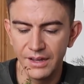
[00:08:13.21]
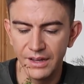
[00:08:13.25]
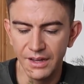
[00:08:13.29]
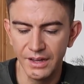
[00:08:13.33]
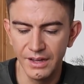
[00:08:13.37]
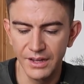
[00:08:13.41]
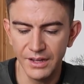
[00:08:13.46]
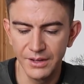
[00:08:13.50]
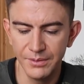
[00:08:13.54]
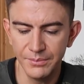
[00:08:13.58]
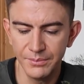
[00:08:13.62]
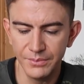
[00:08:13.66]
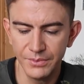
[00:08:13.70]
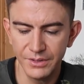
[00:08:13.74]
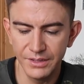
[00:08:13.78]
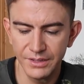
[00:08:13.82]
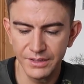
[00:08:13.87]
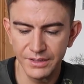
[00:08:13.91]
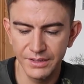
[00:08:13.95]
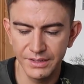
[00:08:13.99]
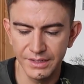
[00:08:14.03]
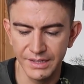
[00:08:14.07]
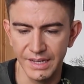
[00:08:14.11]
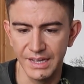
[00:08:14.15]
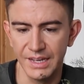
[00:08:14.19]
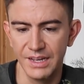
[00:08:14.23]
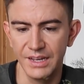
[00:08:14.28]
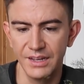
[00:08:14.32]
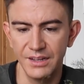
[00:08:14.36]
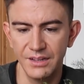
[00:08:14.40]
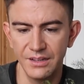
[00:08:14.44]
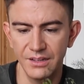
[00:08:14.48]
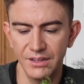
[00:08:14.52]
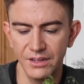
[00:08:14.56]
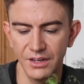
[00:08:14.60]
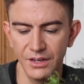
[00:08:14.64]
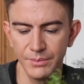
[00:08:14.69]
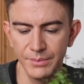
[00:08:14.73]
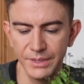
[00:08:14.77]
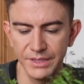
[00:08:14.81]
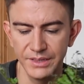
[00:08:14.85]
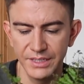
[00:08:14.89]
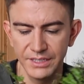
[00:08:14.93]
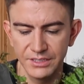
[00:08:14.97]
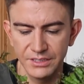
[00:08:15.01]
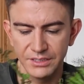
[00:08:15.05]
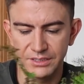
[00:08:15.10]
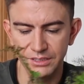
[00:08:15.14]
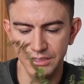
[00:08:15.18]
Yeah, I mean,
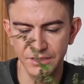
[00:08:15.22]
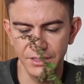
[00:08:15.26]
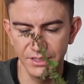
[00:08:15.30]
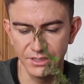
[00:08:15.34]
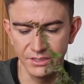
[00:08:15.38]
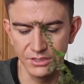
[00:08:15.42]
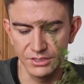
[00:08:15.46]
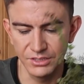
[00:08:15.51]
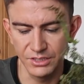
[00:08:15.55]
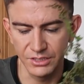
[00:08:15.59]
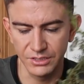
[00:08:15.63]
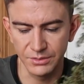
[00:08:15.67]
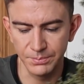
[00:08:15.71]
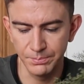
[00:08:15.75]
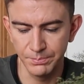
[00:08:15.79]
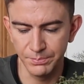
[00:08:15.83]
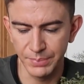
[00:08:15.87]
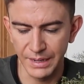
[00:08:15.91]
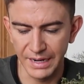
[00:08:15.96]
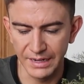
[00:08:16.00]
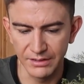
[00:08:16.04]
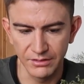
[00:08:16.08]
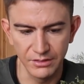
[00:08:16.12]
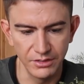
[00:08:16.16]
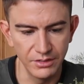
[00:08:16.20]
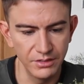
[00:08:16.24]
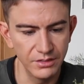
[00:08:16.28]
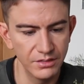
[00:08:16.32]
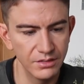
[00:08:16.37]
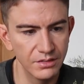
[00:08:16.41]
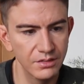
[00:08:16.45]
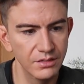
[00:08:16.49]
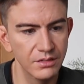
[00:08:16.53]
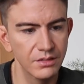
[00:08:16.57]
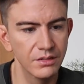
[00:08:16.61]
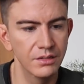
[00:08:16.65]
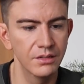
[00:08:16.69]
this is just barren.